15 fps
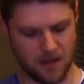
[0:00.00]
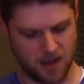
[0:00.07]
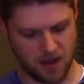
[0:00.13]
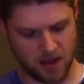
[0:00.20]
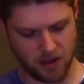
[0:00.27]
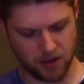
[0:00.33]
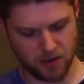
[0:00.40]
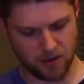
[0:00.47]

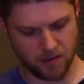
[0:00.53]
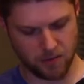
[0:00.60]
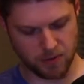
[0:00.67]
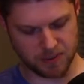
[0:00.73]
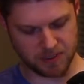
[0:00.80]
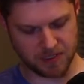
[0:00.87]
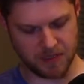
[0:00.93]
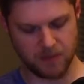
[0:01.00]

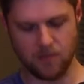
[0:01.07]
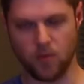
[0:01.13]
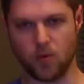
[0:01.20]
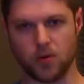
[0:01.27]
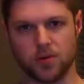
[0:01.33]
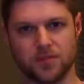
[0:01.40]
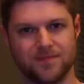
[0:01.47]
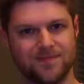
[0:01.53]
100%
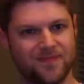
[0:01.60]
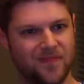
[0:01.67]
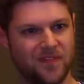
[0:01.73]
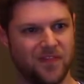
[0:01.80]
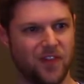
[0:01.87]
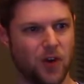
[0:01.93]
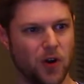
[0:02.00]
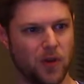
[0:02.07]
more
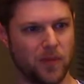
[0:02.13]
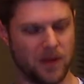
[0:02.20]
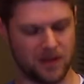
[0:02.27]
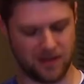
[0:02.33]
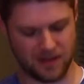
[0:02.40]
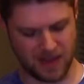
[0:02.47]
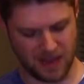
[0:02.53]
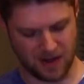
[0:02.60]

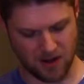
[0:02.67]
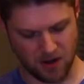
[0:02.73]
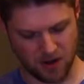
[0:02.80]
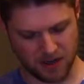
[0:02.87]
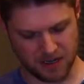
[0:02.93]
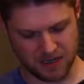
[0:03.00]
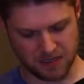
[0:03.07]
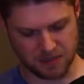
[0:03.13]
firm and
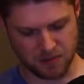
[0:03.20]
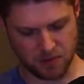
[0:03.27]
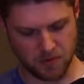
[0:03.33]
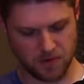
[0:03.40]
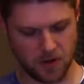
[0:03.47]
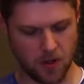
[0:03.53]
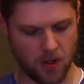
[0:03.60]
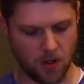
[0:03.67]
hard. It doesn't
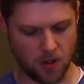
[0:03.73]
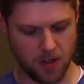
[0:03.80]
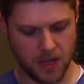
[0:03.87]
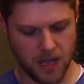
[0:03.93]
move at all.